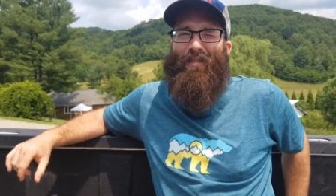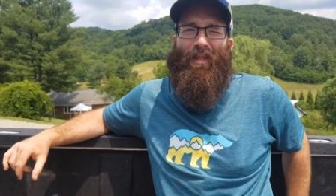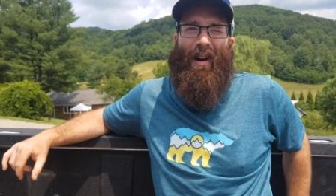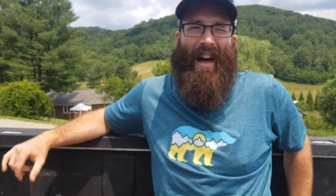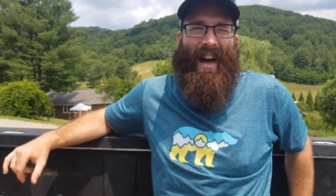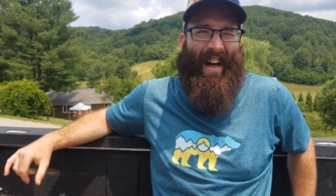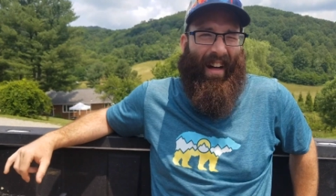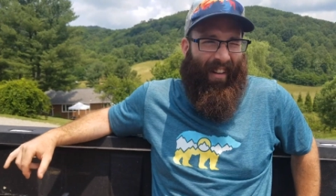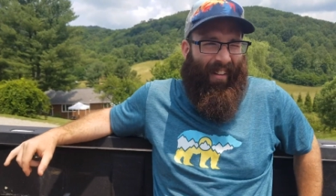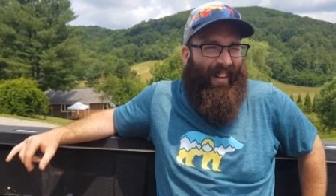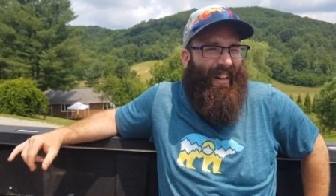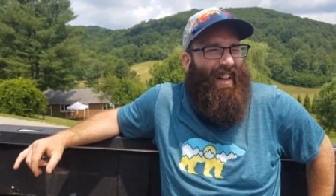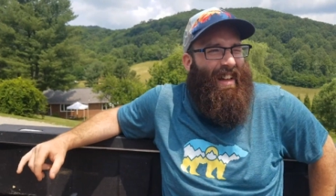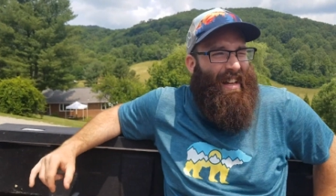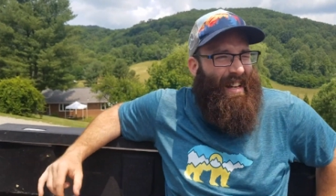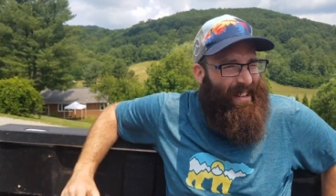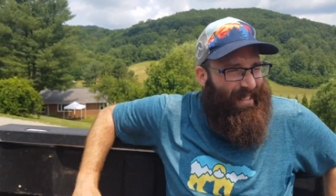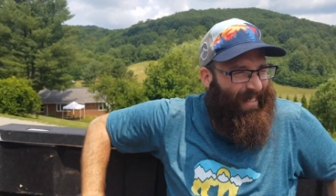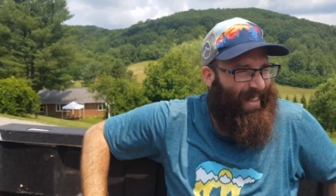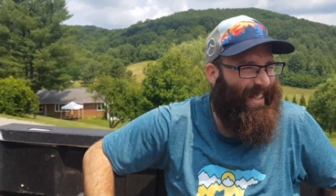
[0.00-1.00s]
well,
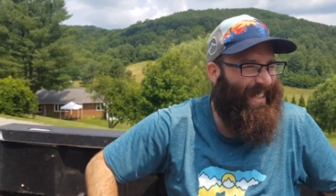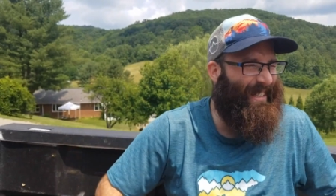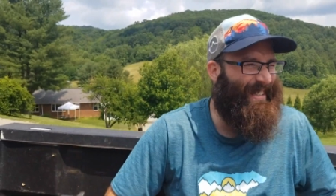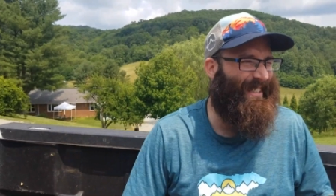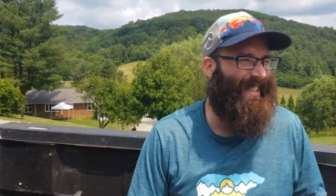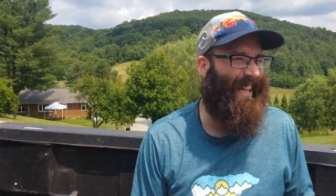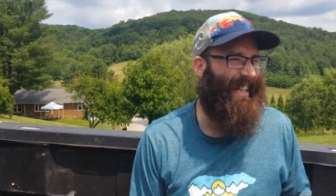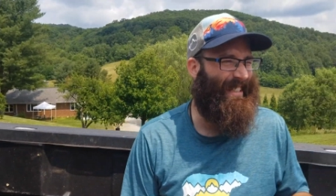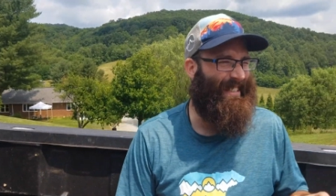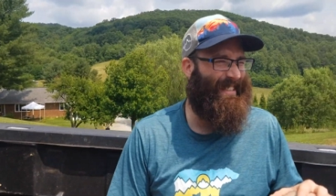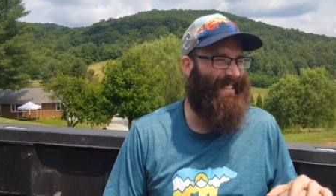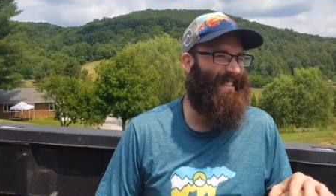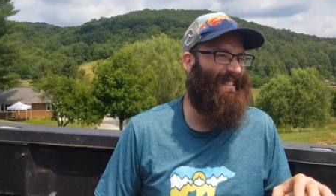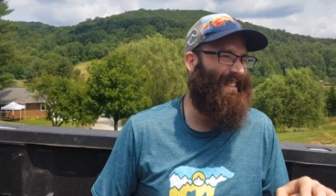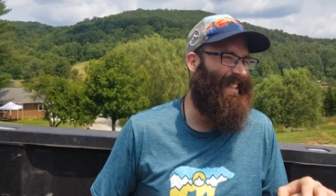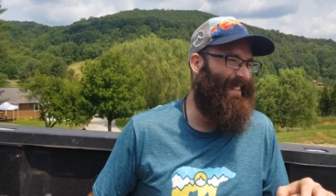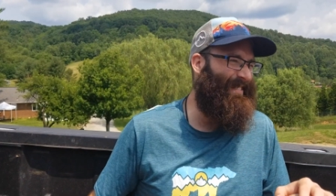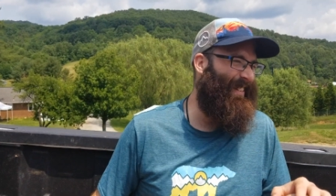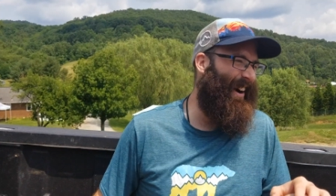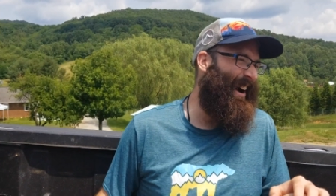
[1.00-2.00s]
we could just hike
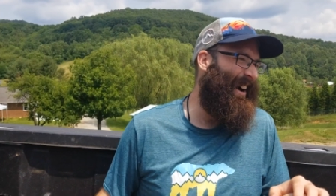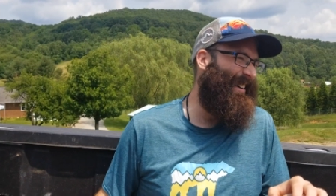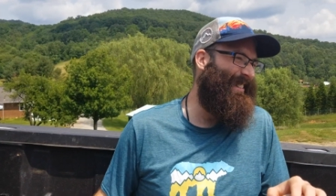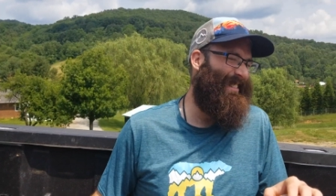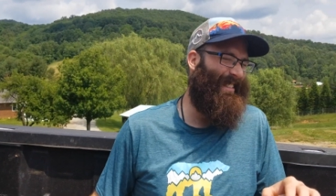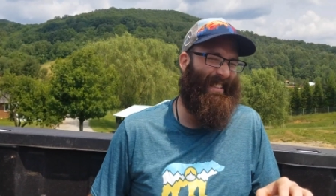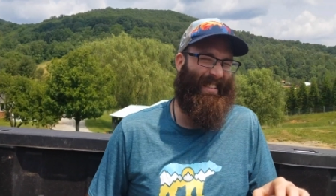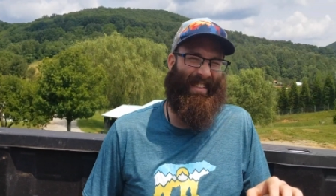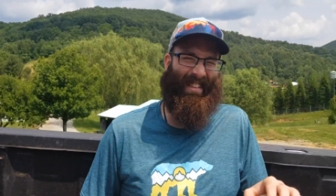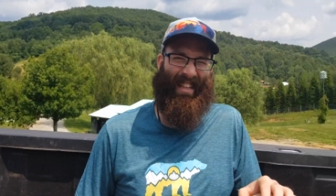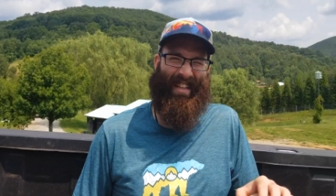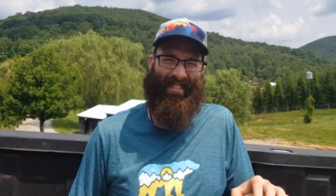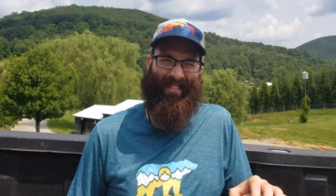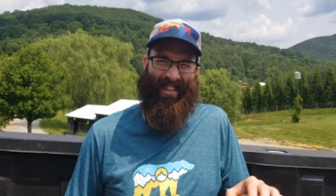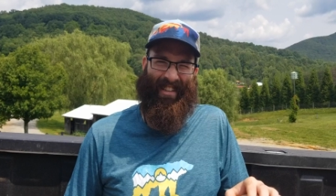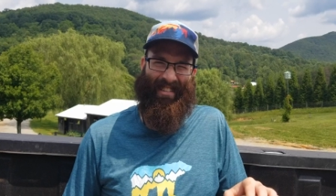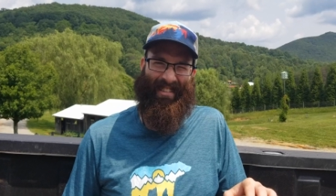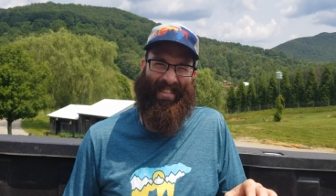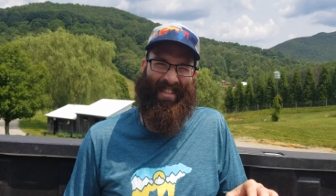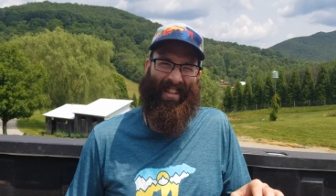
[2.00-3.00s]
16 miles and leave
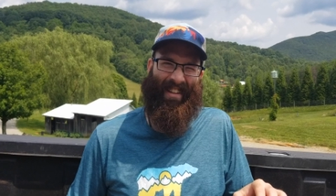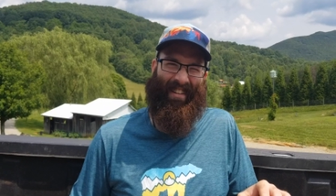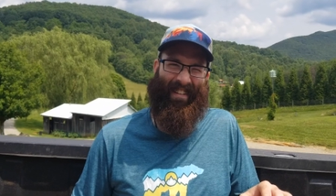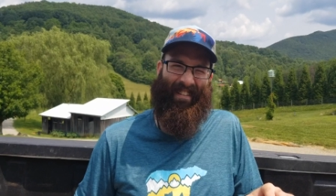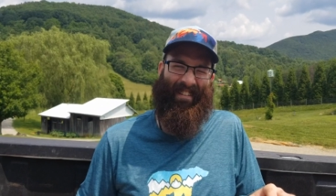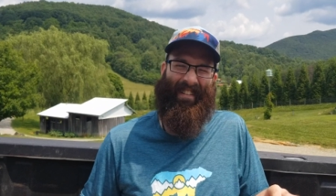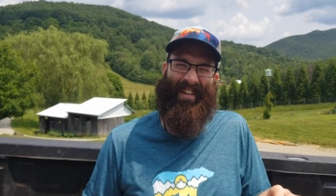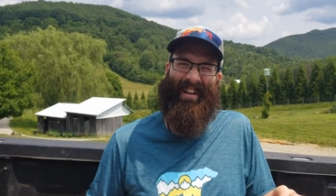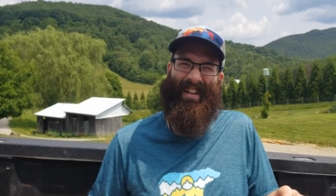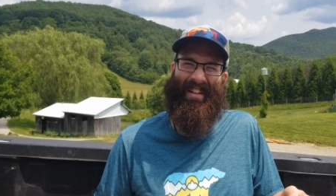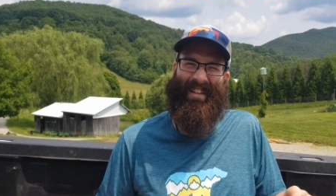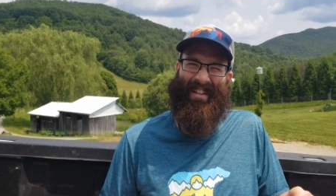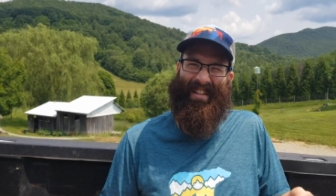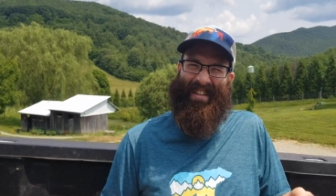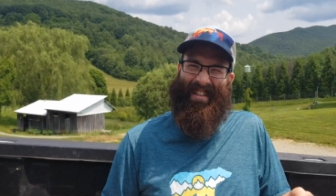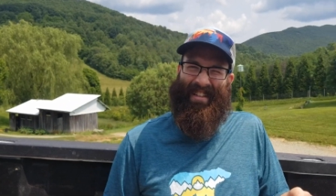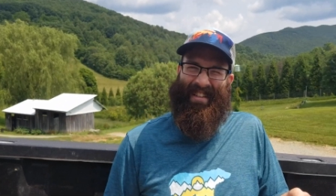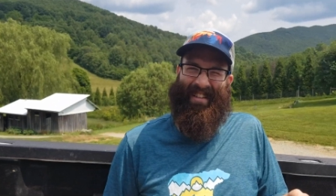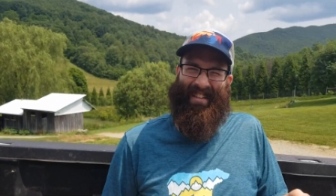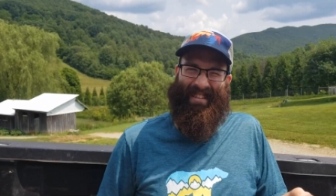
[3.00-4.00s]
at 2.
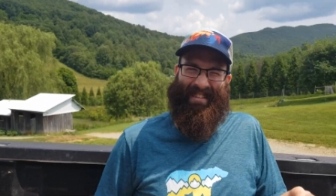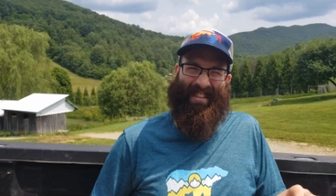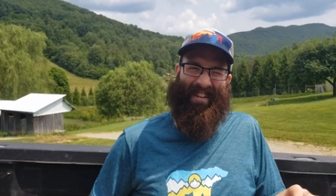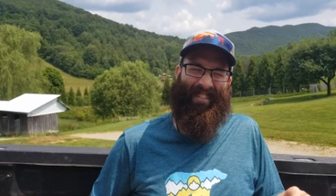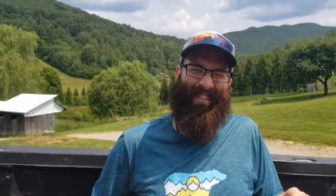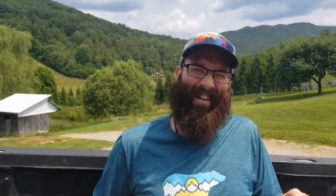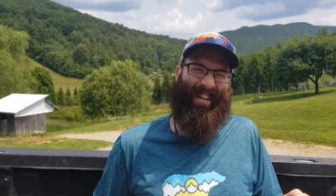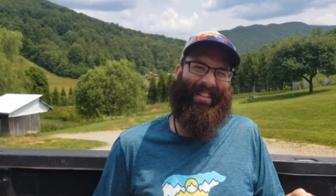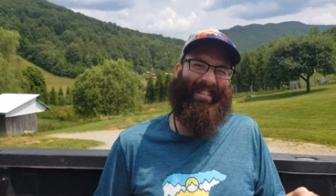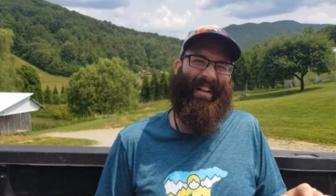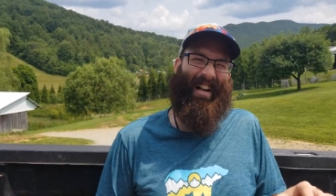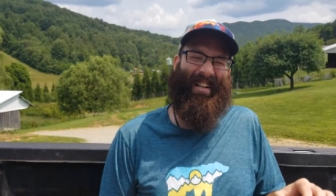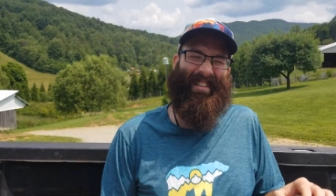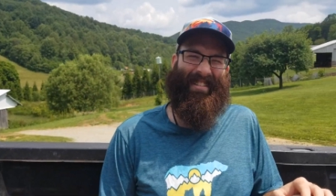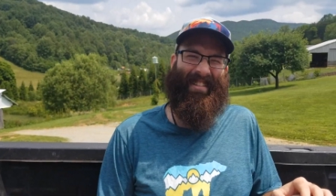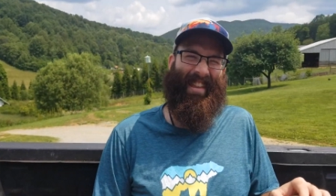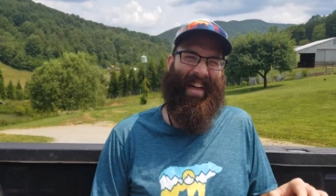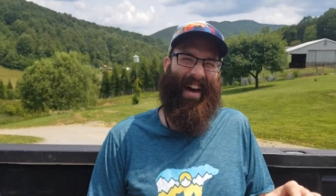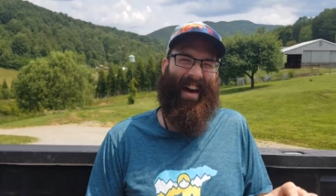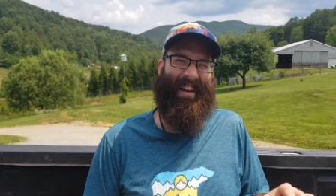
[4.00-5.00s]
So we're gonna try to
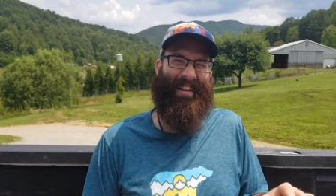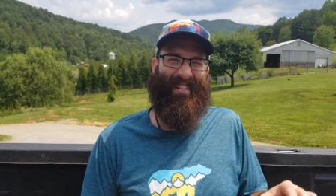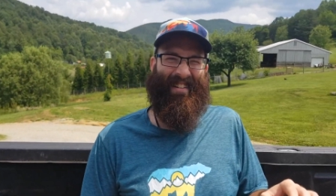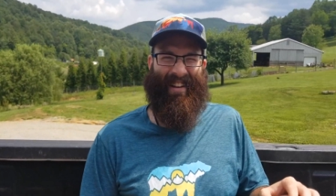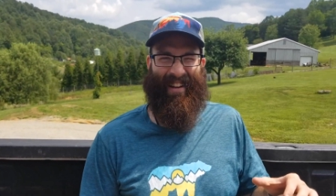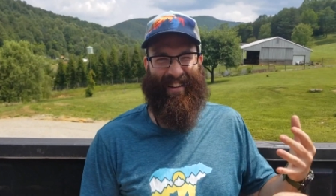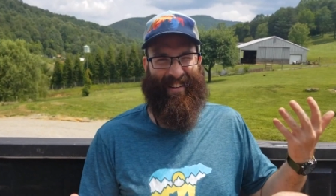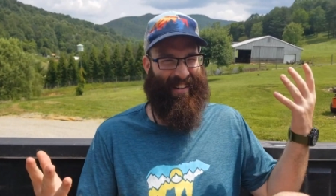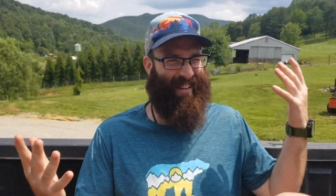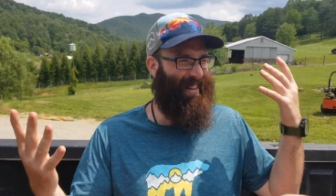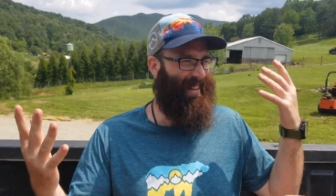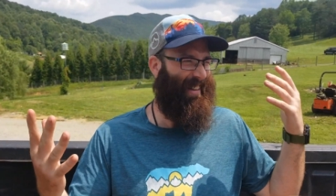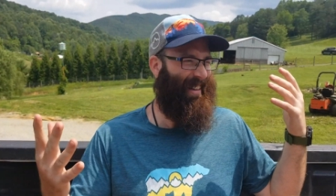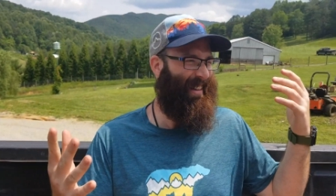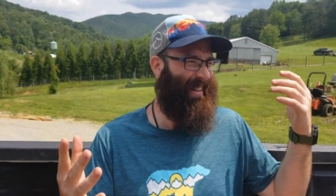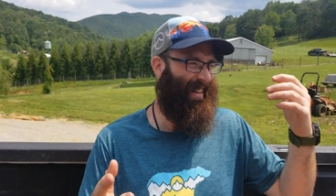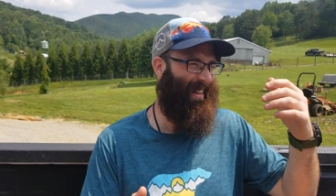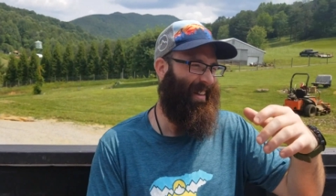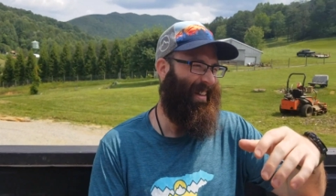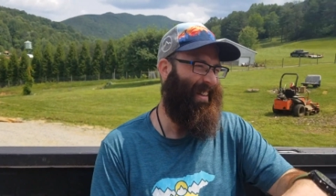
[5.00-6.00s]
do that. You gotta um, tell
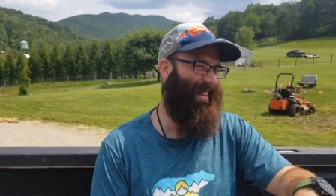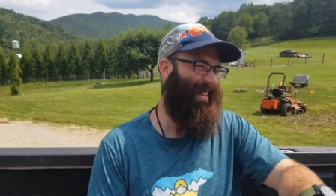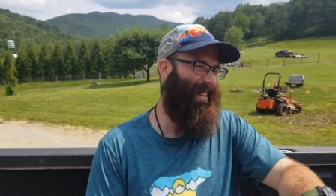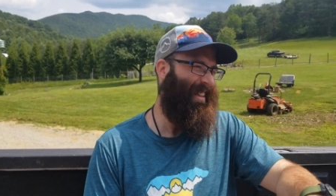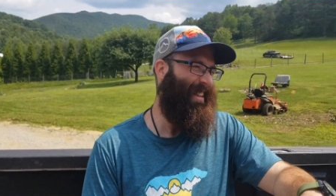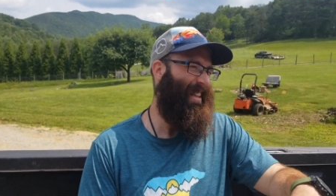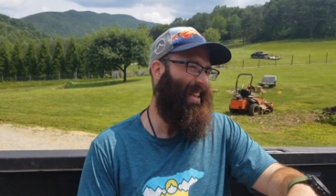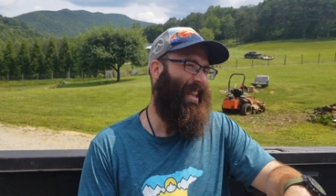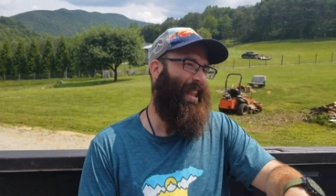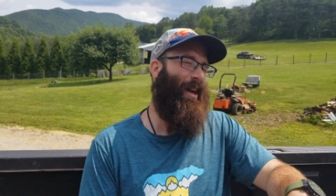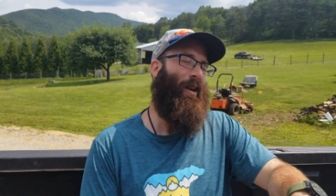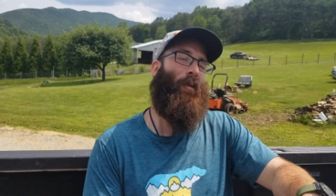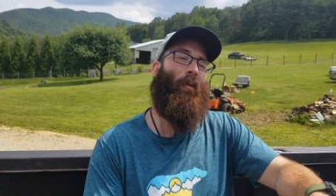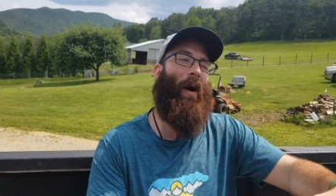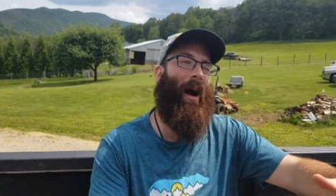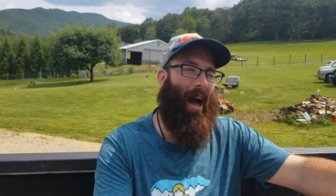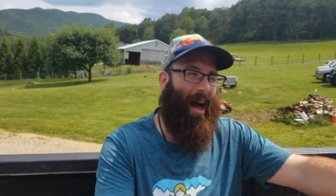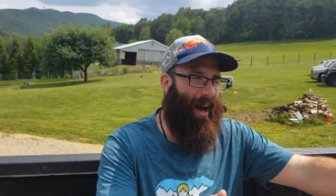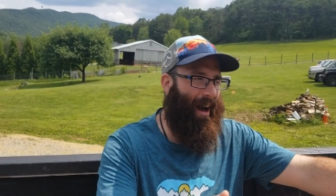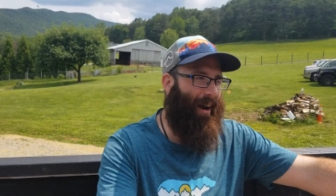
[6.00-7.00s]
them how we decided.
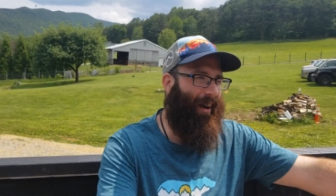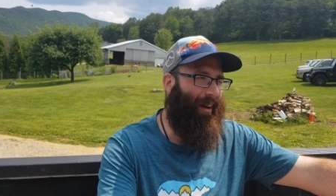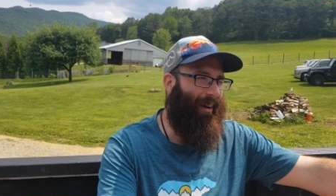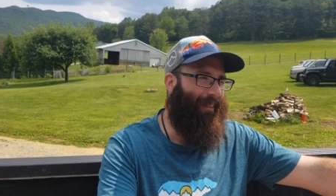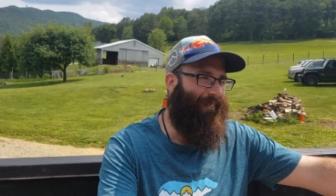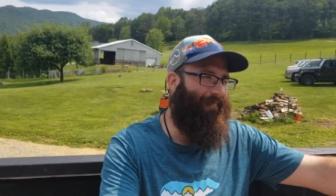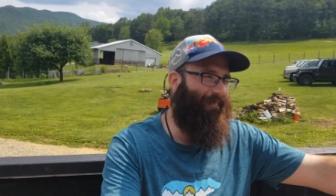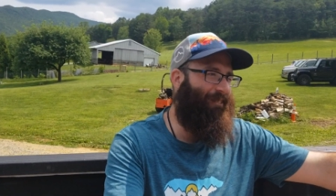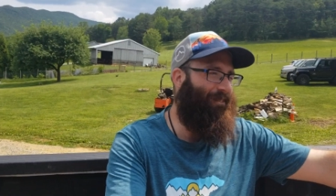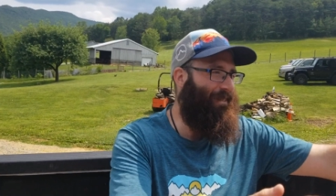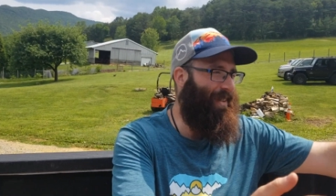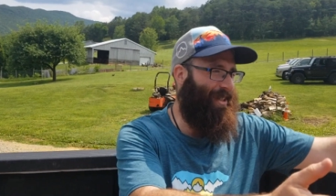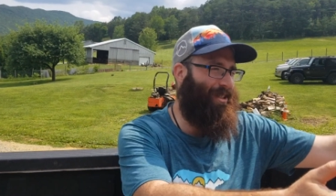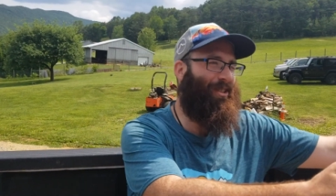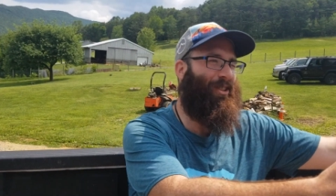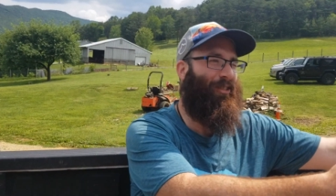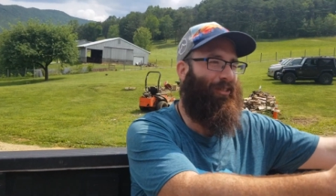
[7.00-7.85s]
Well, Mr.